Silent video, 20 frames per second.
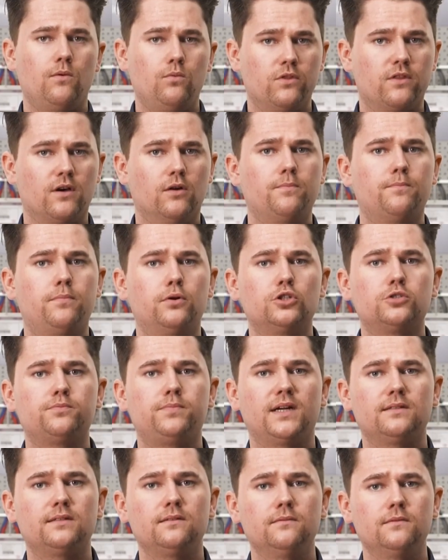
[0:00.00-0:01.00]
Without push
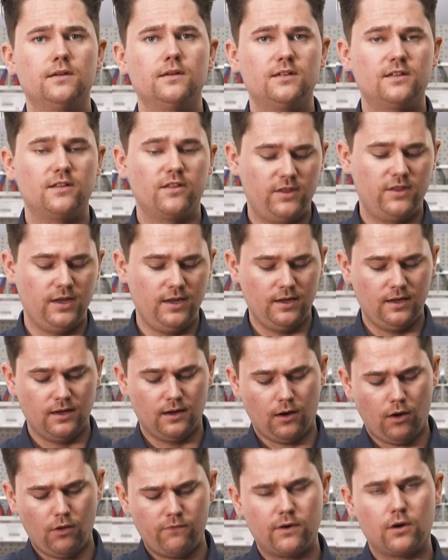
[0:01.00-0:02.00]
button, the
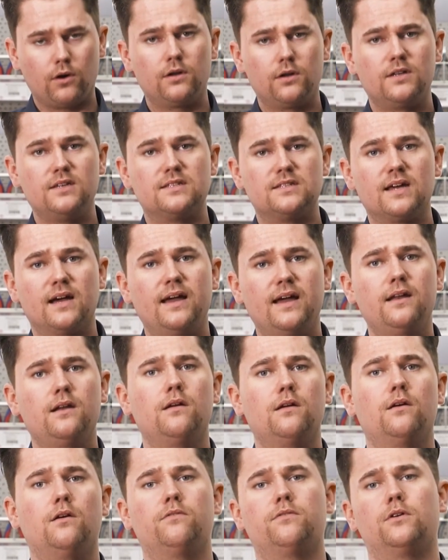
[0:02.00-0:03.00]
overall design
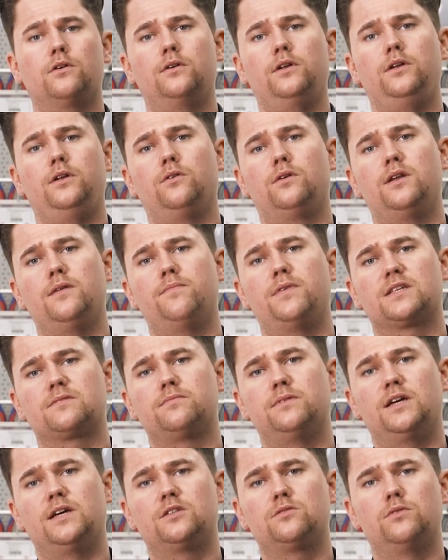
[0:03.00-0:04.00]
of our new KNIPEX
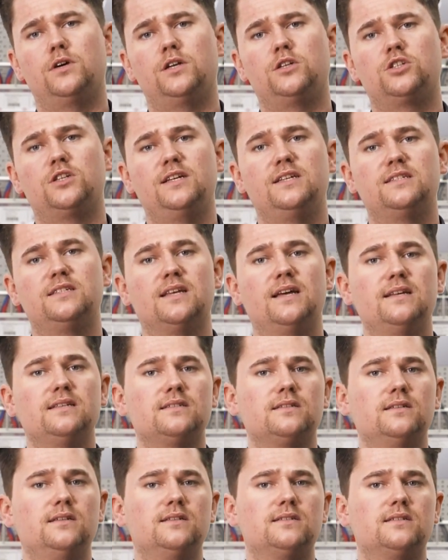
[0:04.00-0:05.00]
pliers wrench
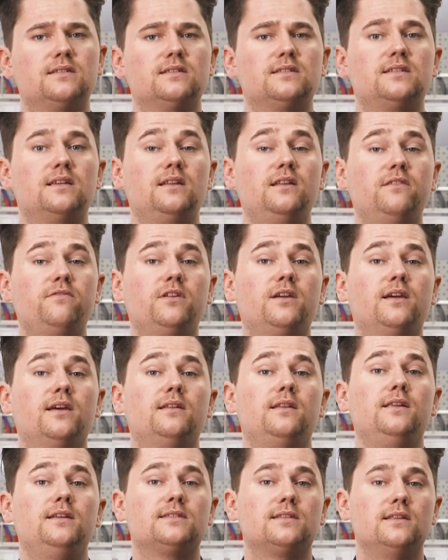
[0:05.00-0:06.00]
XS is
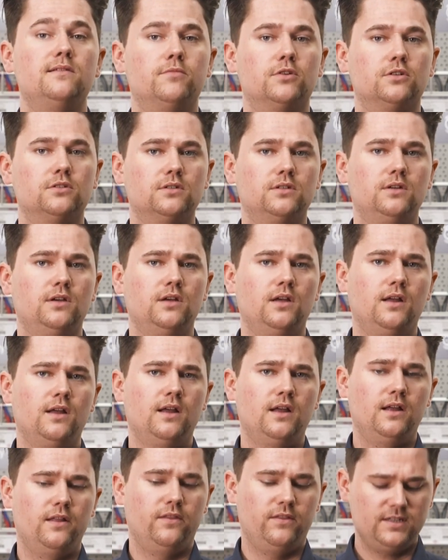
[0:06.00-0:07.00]
significantly slimmer.
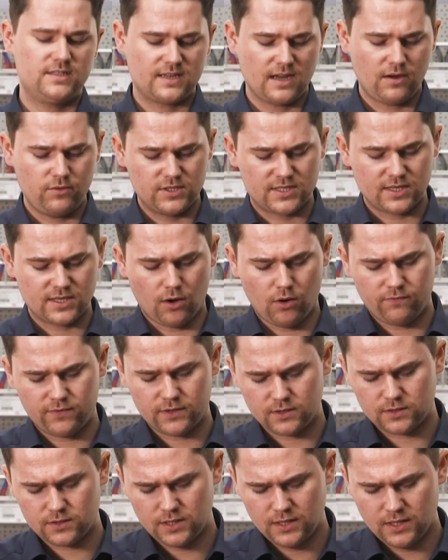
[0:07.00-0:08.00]
This carries
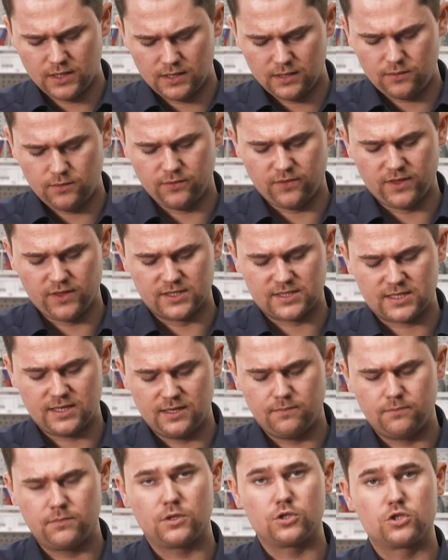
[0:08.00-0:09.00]
over to the
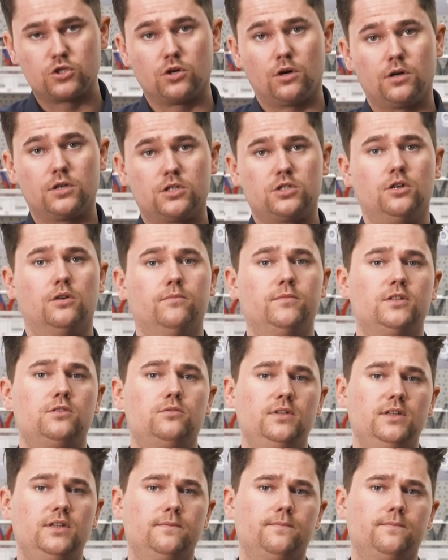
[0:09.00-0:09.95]
slim jaw geometry.